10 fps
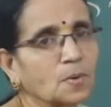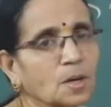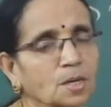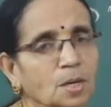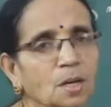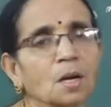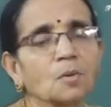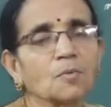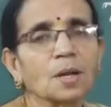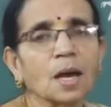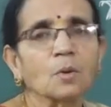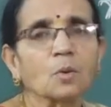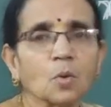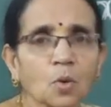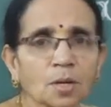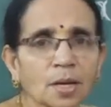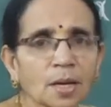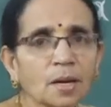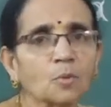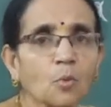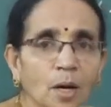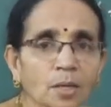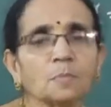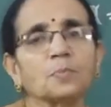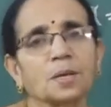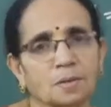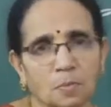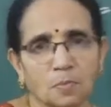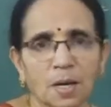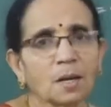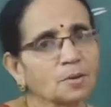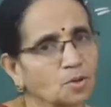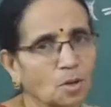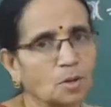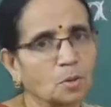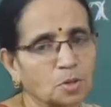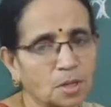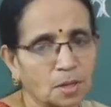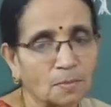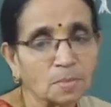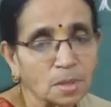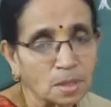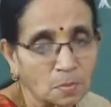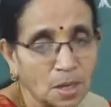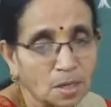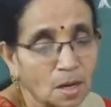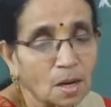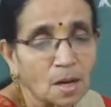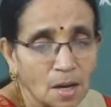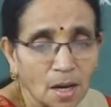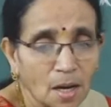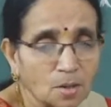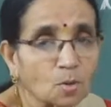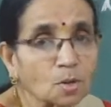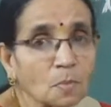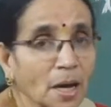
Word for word: equation will have only one principal solution. But uh, I told you